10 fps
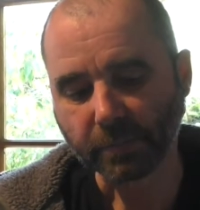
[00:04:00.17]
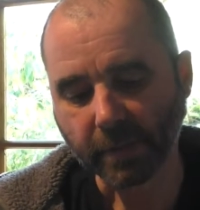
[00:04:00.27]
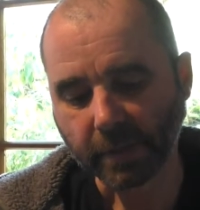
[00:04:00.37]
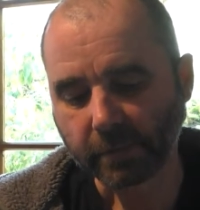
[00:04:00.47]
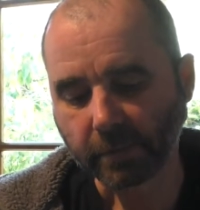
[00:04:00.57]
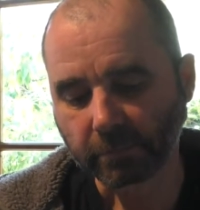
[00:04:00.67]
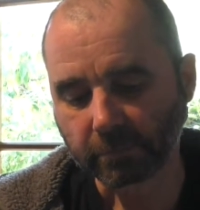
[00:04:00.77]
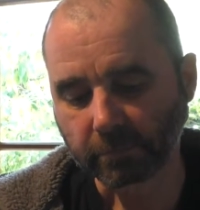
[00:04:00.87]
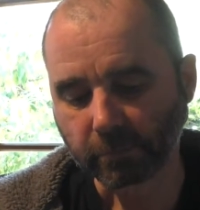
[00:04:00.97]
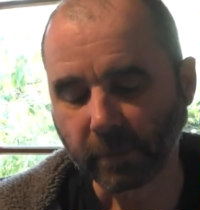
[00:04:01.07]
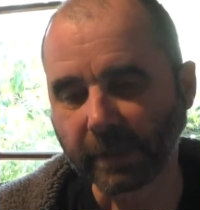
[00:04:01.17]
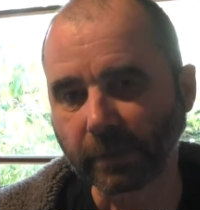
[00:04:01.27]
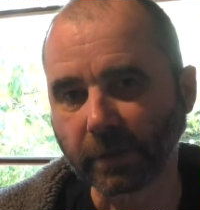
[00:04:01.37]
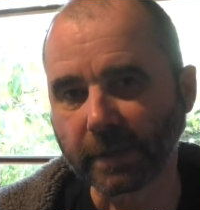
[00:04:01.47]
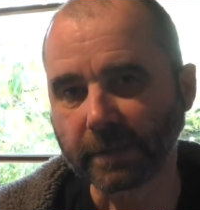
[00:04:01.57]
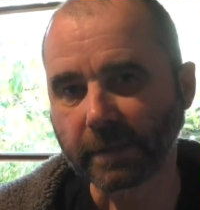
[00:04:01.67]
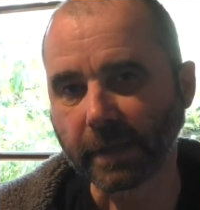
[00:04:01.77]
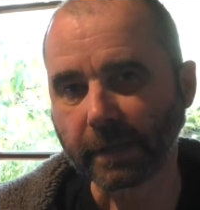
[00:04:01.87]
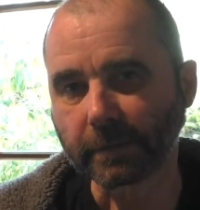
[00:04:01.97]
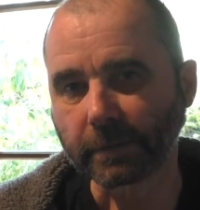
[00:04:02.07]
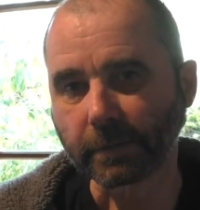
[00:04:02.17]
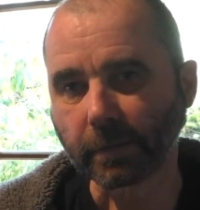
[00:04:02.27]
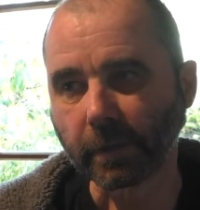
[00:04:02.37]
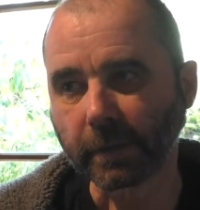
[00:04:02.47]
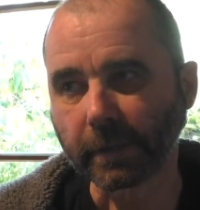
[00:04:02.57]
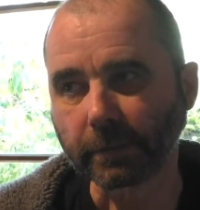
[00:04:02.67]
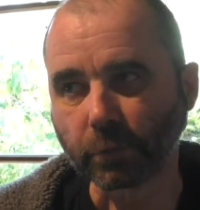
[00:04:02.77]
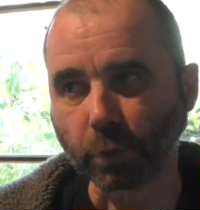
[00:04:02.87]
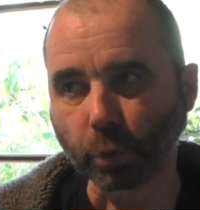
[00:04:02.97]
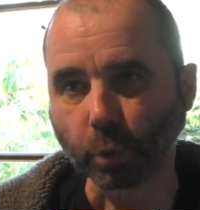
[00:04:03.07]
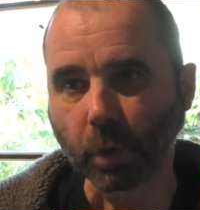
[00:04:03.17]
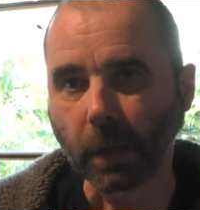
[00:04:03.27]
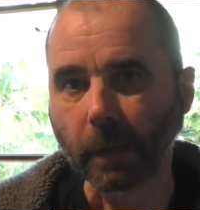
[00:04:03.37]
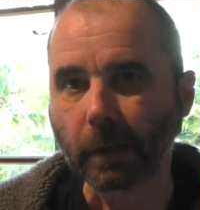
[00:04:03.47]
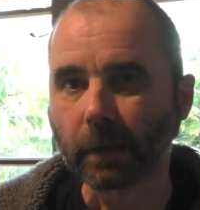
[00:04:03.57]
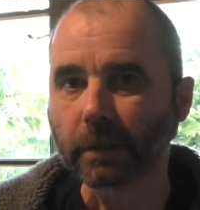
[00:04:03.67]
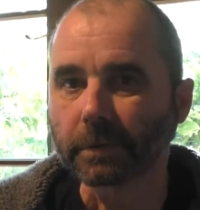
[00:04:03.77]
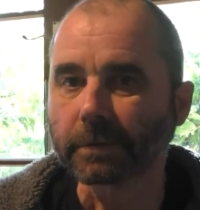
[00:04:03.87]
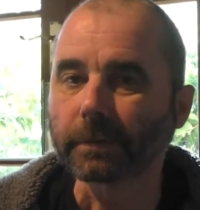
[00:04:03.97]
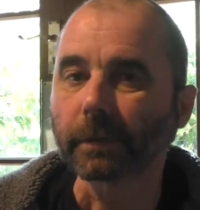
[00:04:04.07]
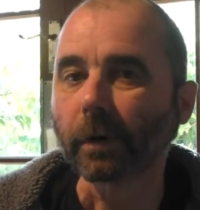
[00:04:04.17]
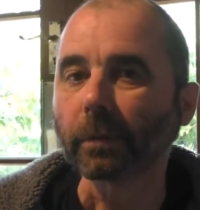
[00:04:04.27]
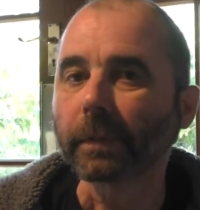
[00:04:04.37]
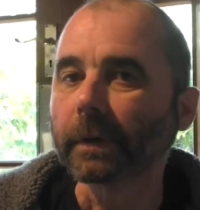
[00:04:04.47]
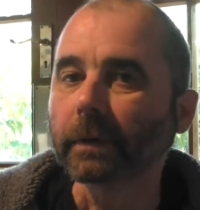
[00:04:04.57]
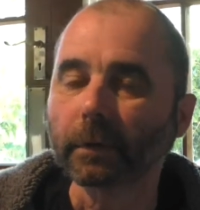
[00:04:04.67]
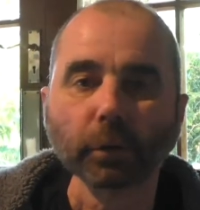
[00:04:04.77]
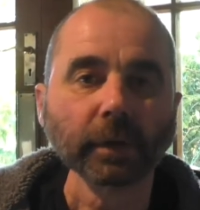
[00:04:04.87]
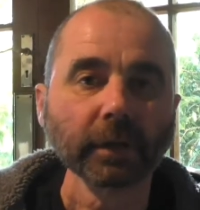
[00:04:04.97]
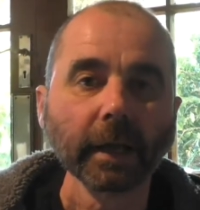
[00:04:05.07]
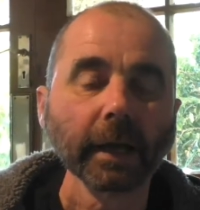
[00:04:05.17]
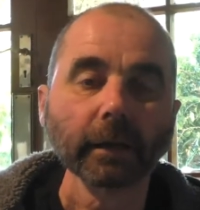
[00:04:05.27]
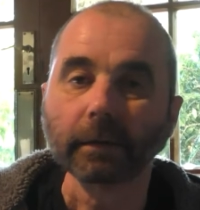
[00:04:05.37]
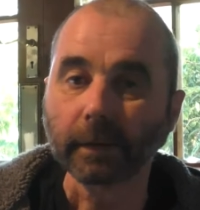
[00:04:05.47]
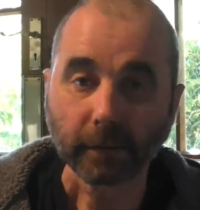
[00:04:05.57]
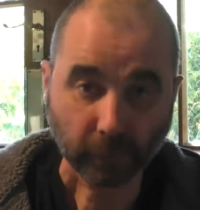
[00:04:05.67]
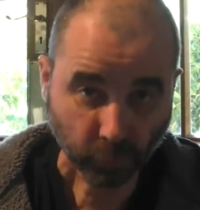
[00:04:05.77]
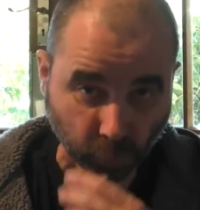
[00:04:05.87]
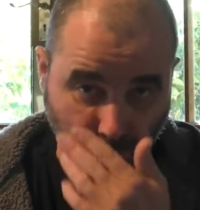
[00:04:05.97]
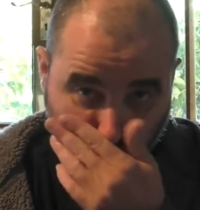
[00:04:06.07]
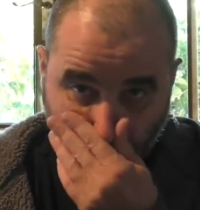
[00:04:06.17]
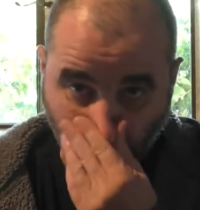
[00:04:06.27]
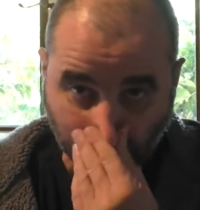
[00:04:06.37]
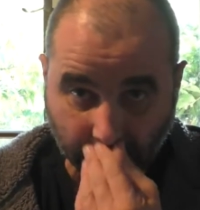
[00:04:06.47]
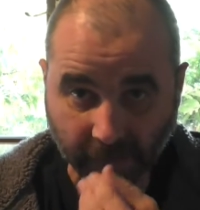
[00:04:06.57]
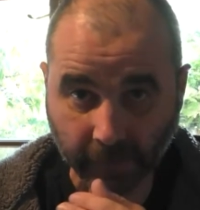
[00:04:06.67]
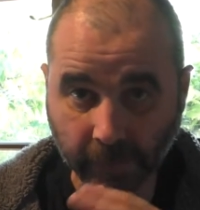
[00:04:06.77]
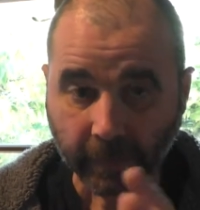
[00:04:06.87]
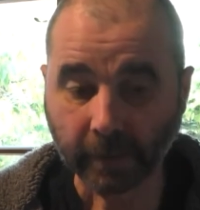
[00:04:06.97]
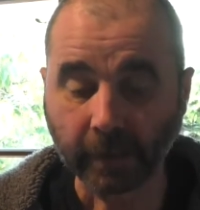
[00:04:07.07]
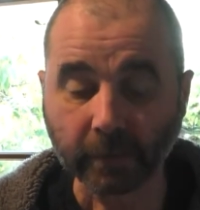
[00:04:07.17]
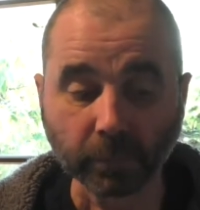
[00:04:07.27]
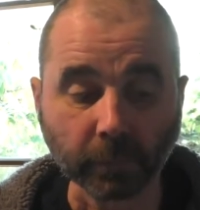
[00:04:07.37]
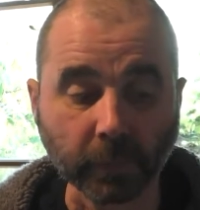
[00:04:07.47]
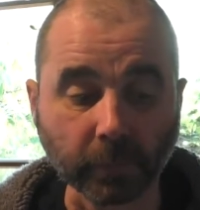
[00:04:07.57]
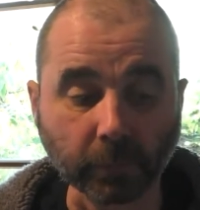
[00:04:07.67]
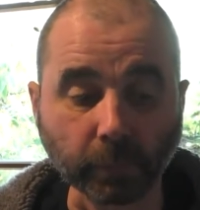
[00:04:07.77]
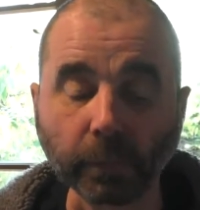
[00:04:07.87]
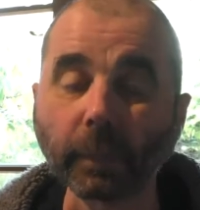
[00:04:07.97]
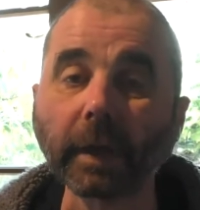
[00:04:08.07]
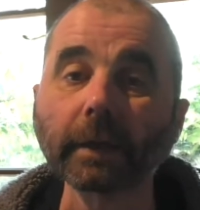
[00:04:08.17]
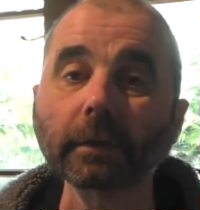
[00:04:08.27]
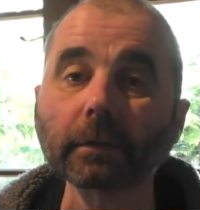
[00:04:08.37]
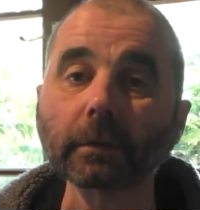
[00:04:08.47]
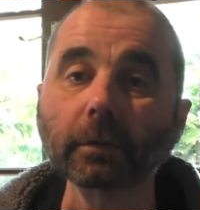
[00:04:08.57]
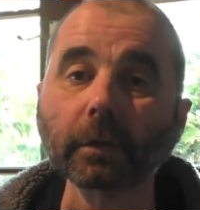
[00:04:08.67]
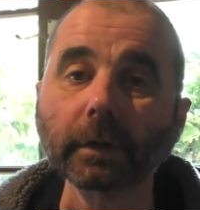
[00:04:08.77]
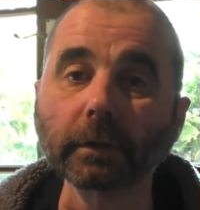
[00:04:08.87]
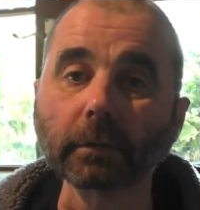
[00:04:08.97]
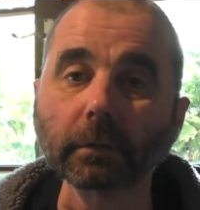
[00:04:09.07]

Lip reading: me realise that I need to stop doing that and ignore that sort of thing and get him back into doing